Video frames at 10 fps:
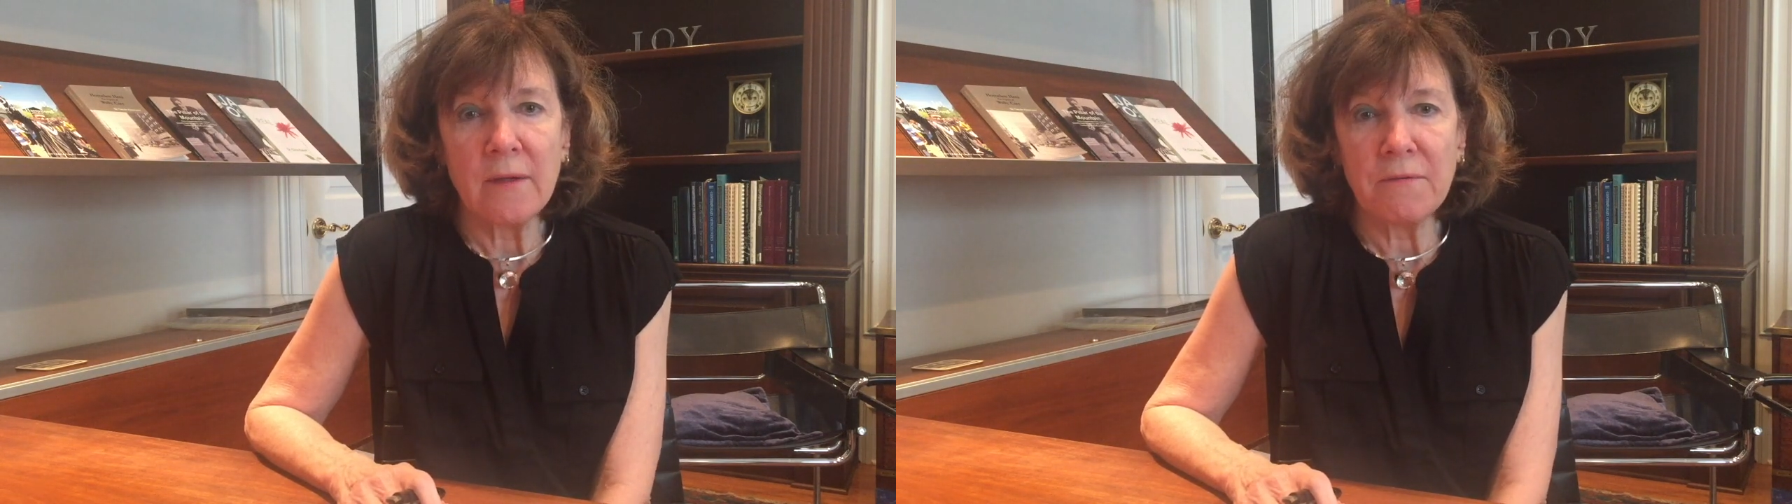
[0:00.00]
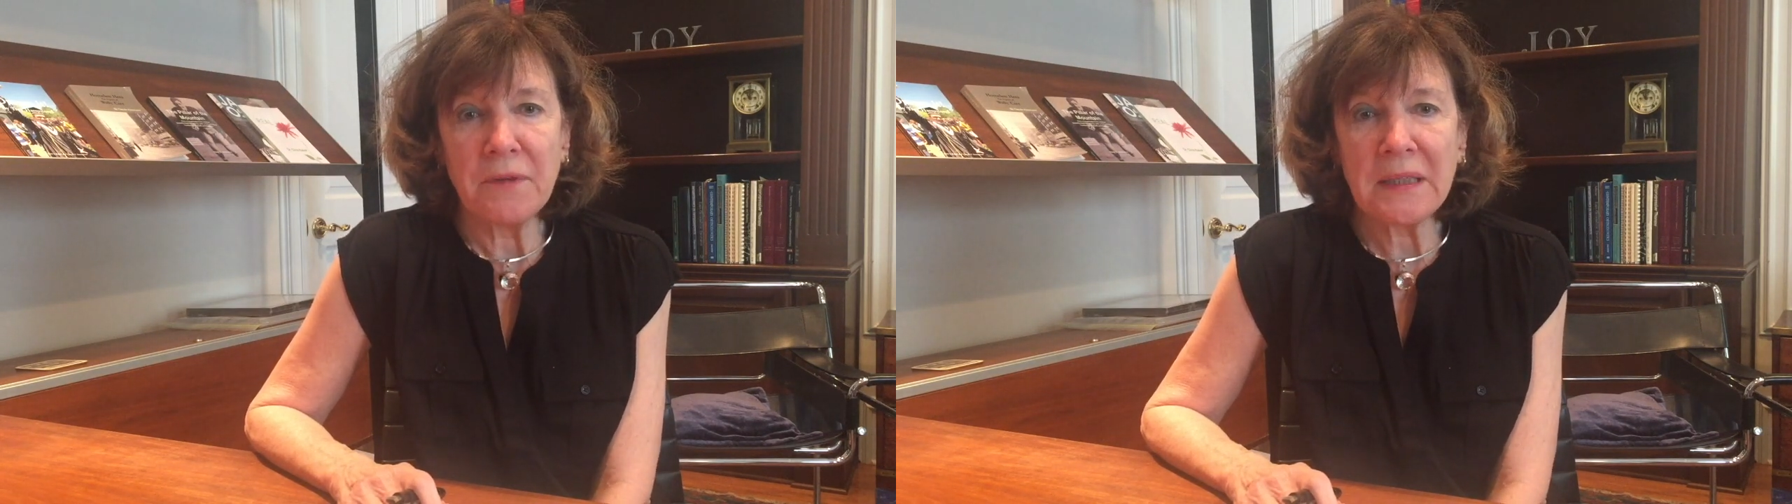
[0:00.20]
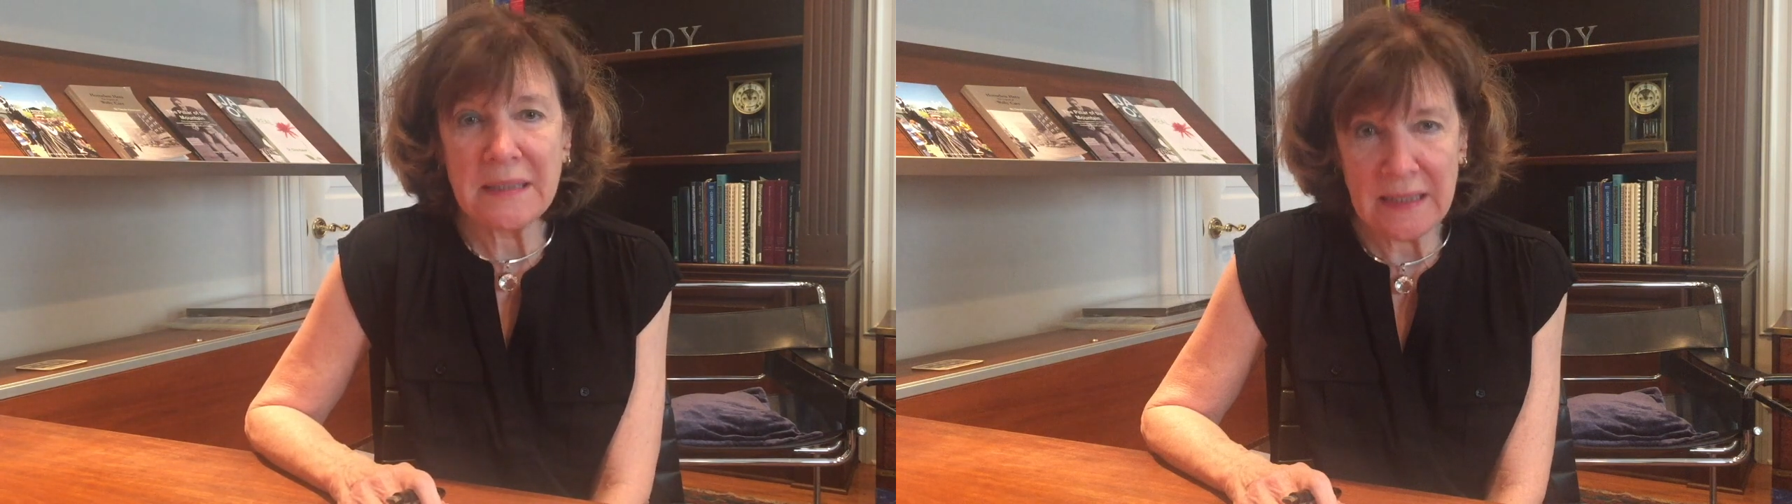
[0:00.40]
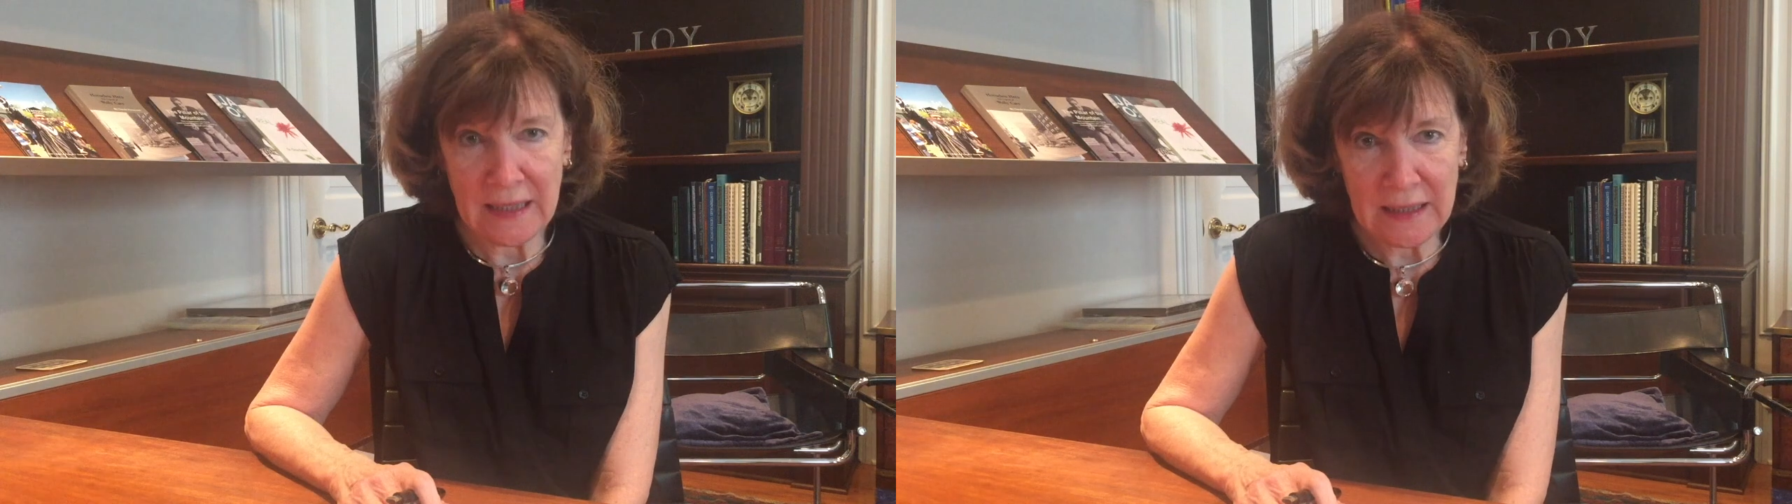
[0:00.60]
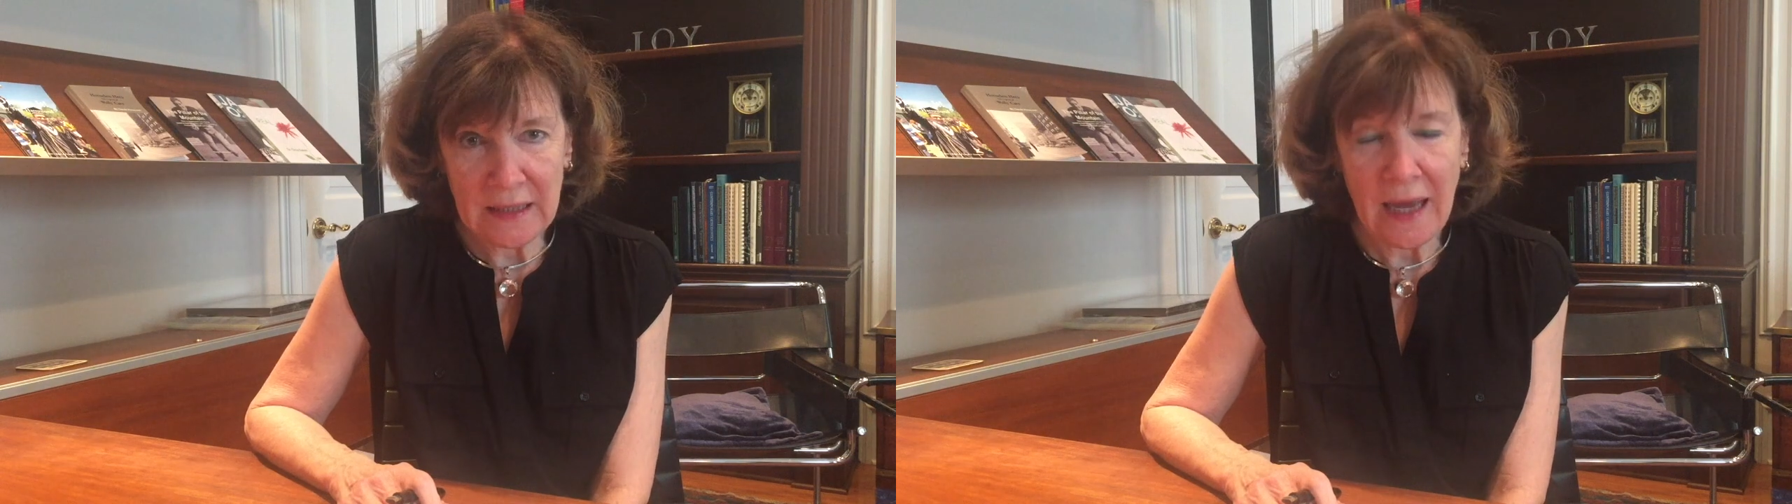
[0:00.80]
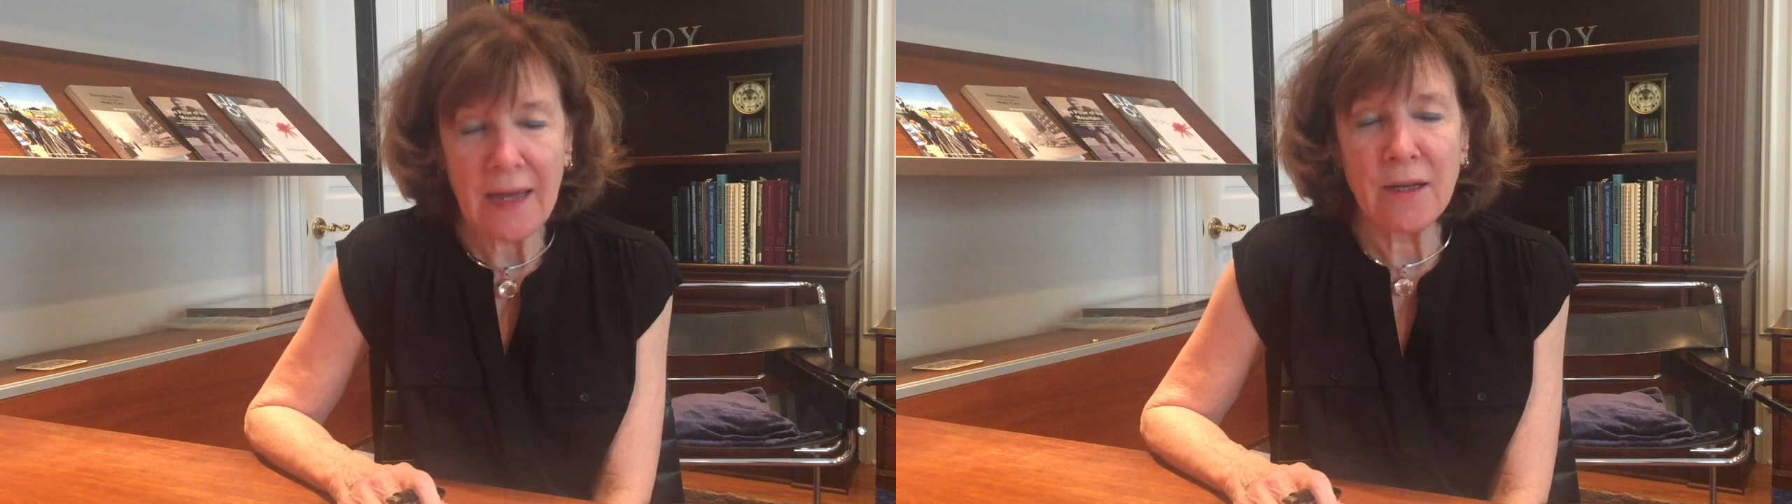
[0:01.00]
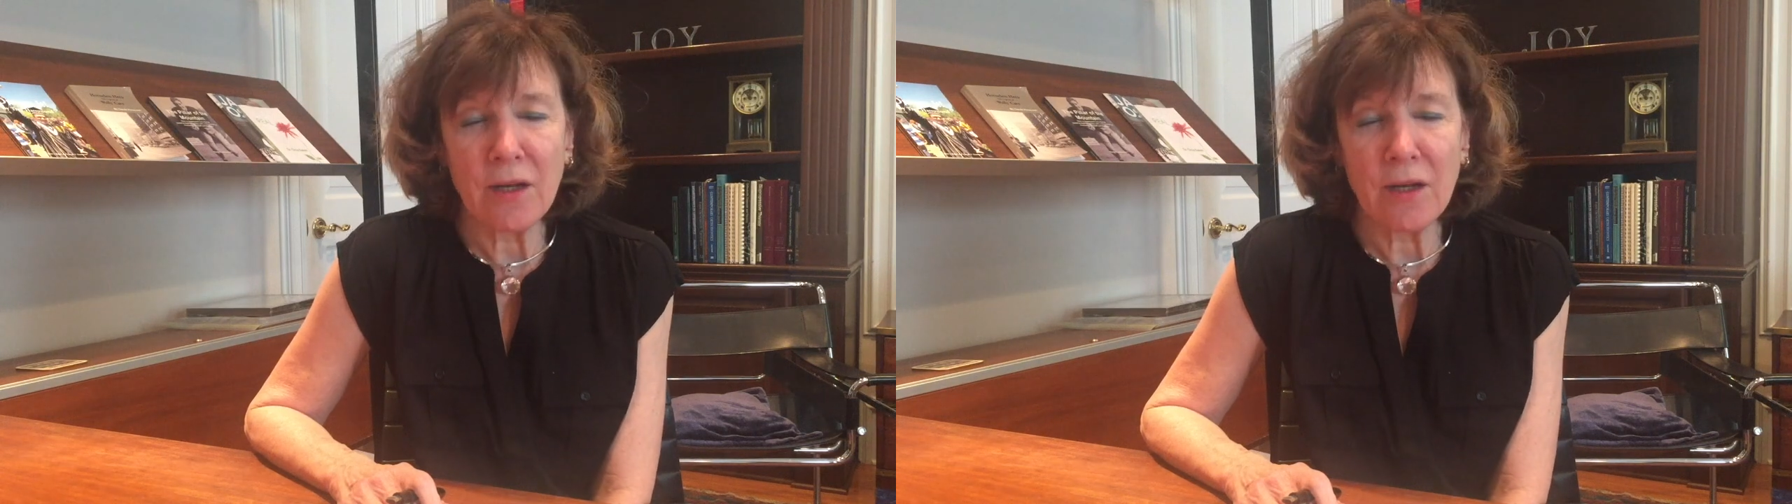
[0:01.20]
fixing and